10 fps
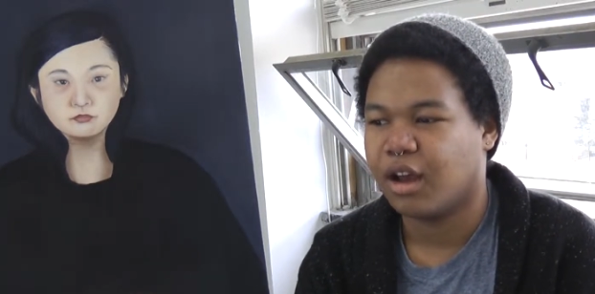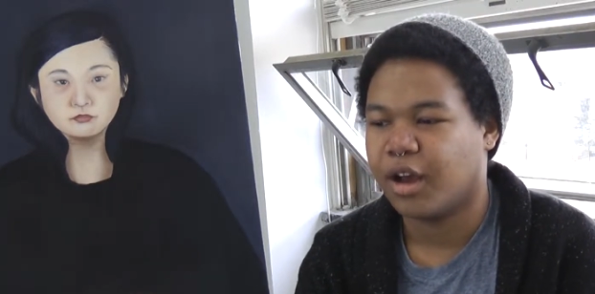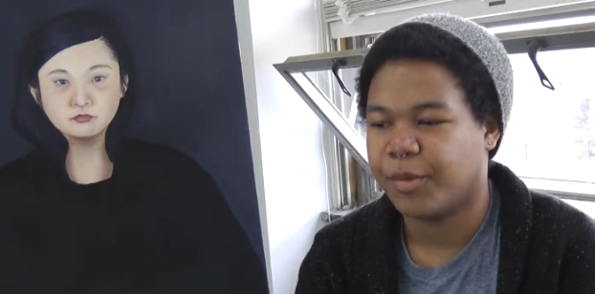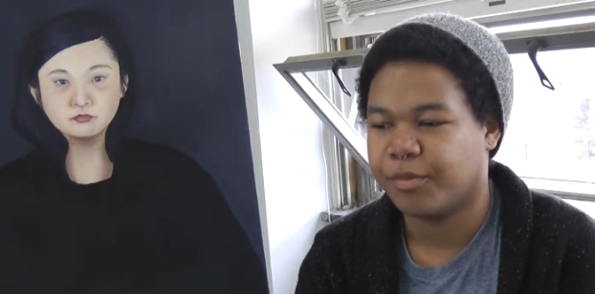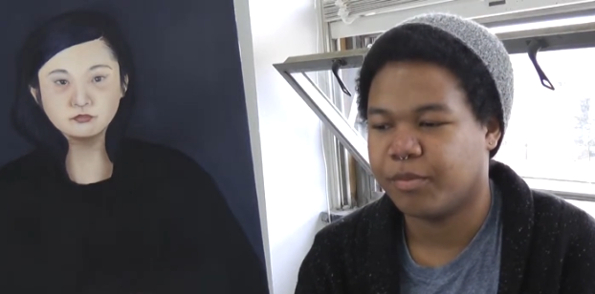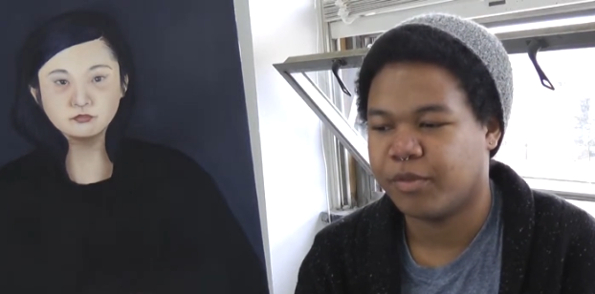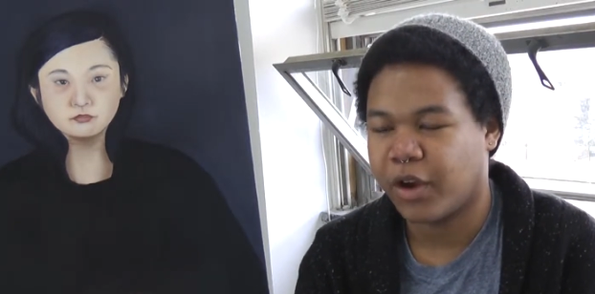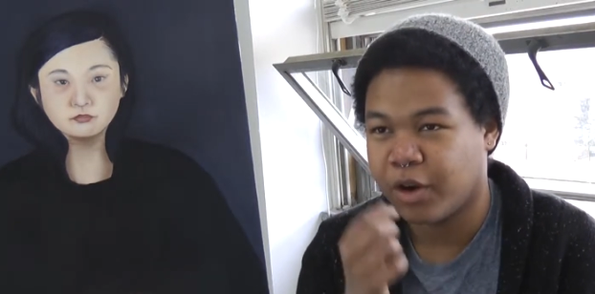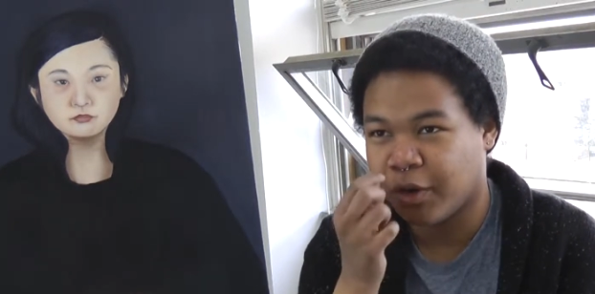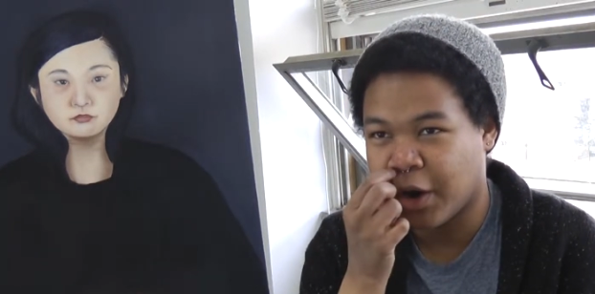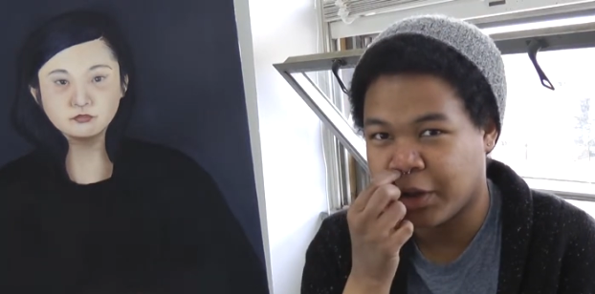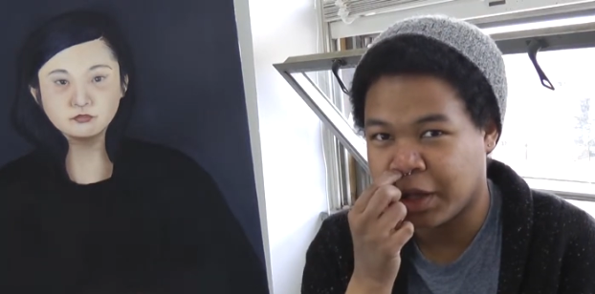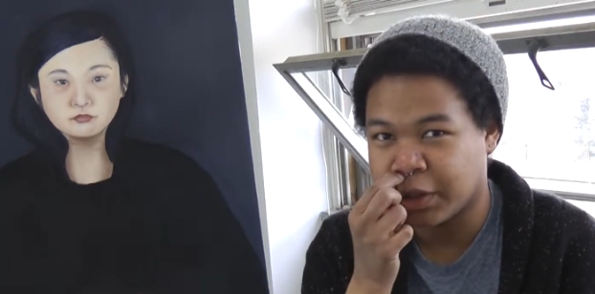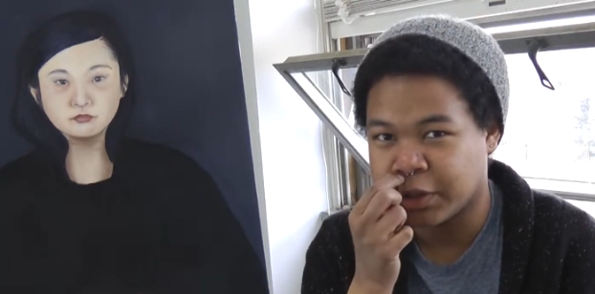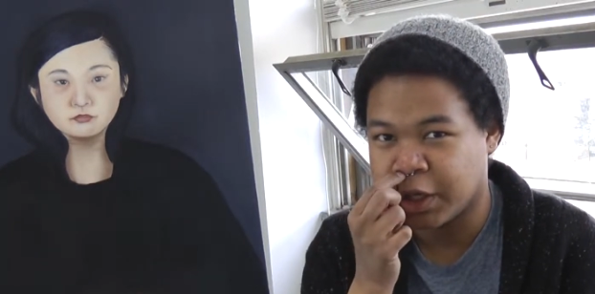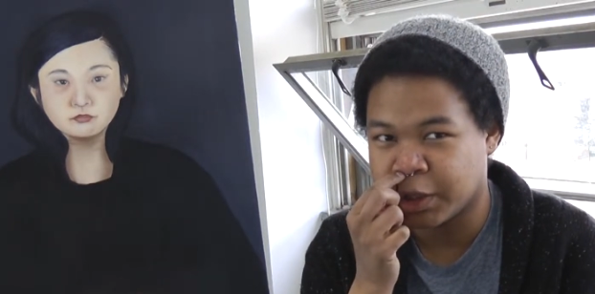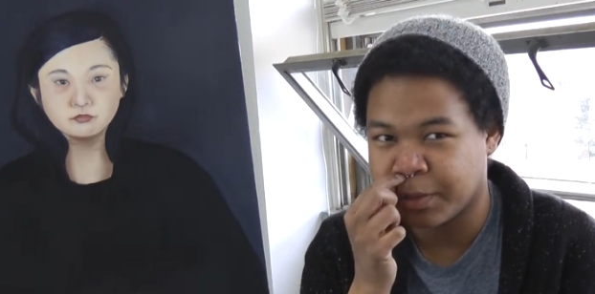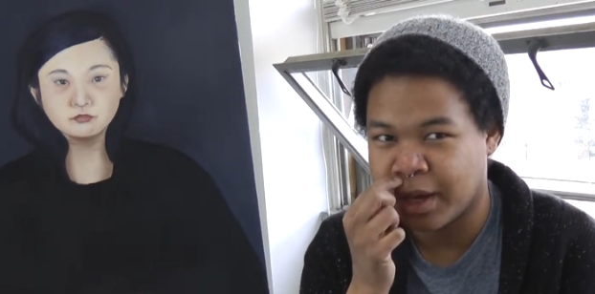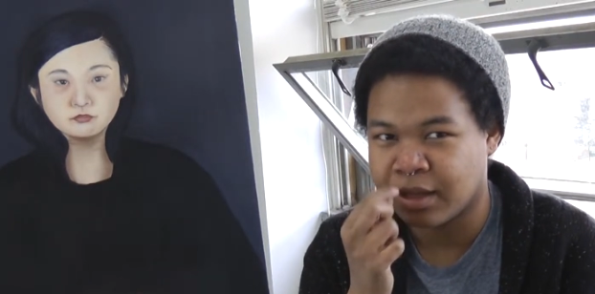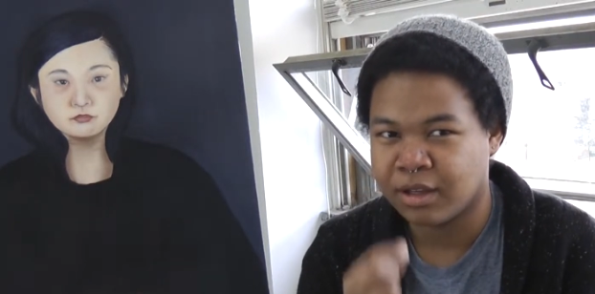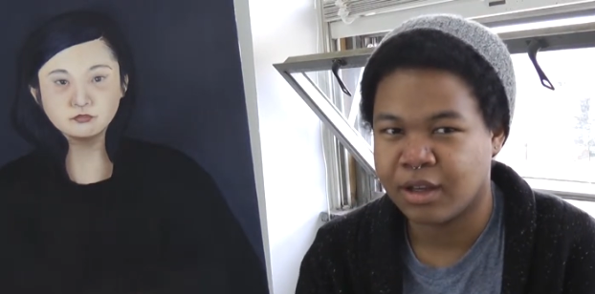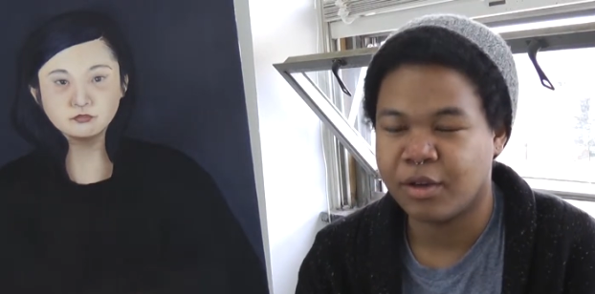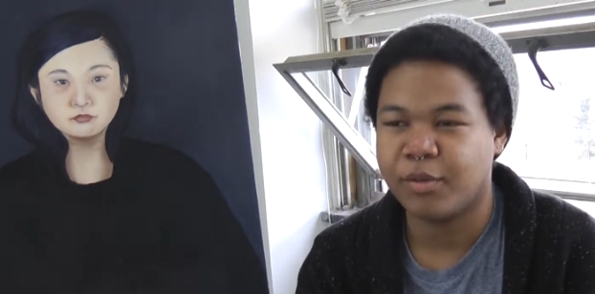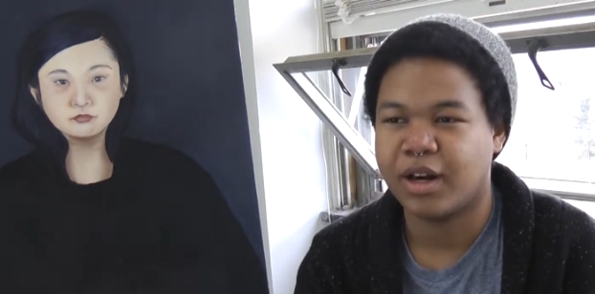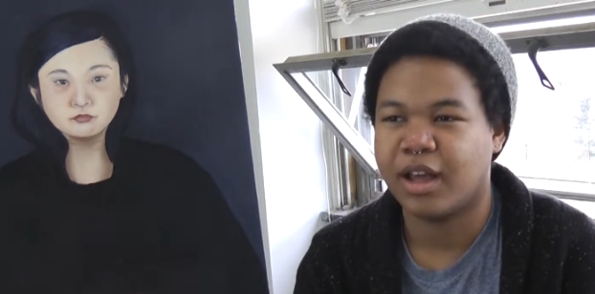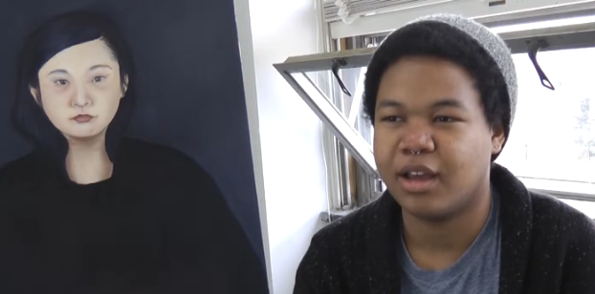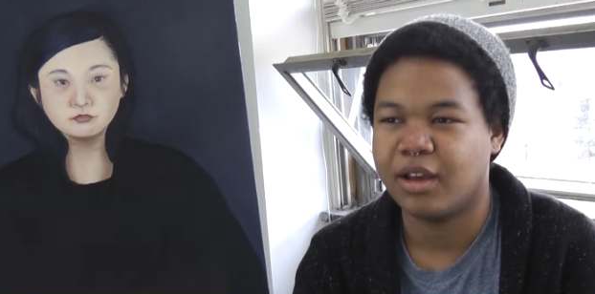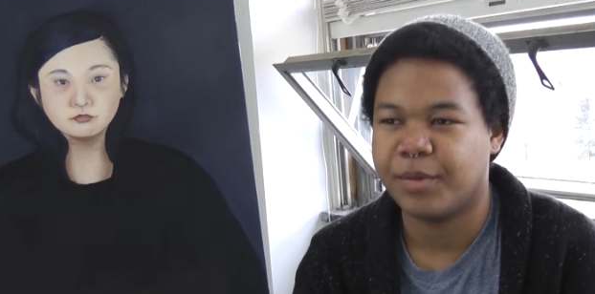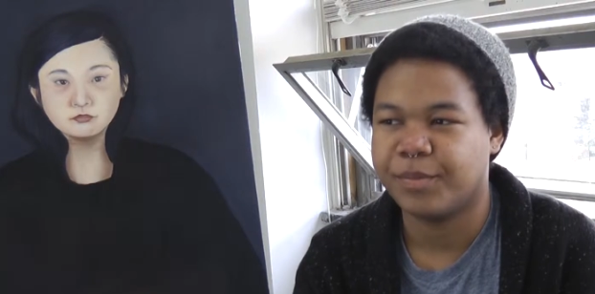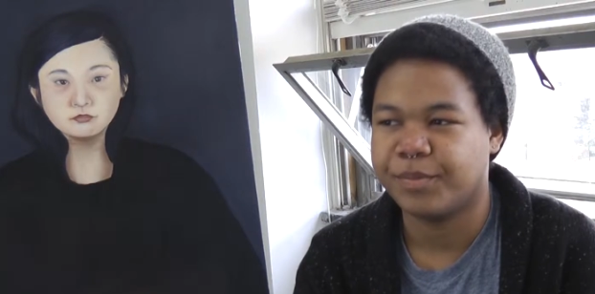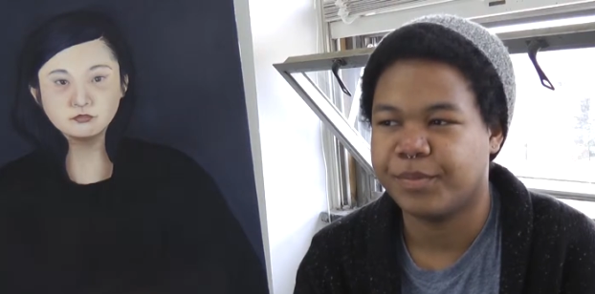Speaker 1: um, very rarely change my idea when I um,